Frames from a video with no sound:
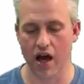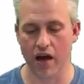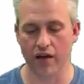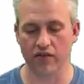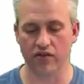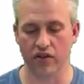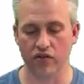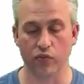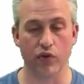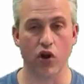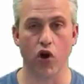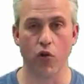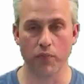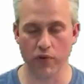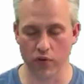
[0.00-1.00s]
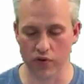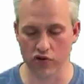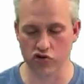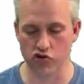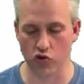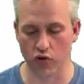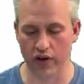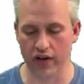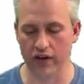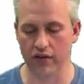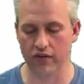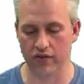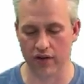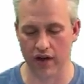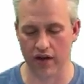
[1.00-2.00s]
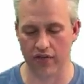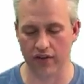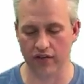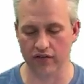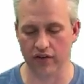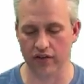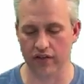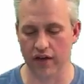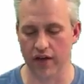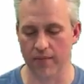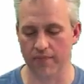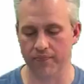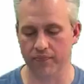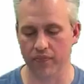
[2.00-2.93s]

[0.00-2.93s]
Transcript: It says, we hope you enjoy it, things like that.